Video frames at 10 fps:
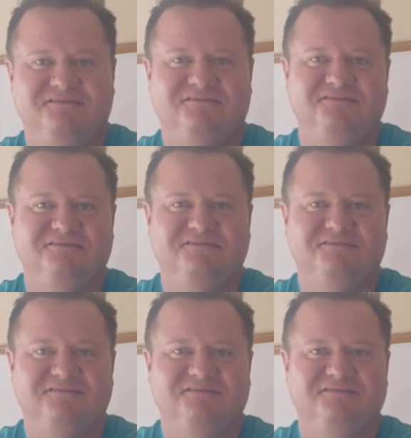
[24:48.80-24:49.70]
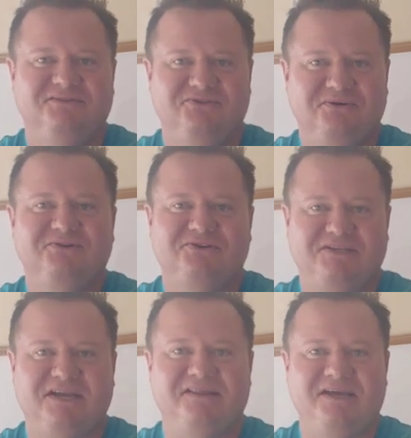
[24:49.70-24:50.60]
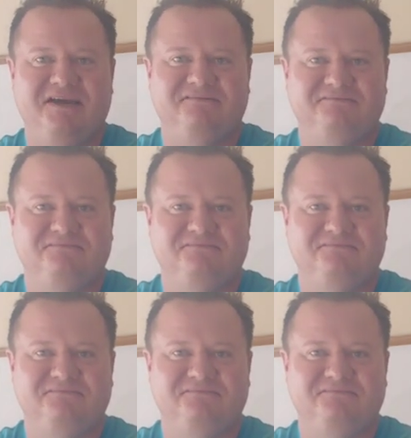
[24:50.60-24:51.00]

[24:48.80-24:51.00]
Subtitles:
Do you understand that?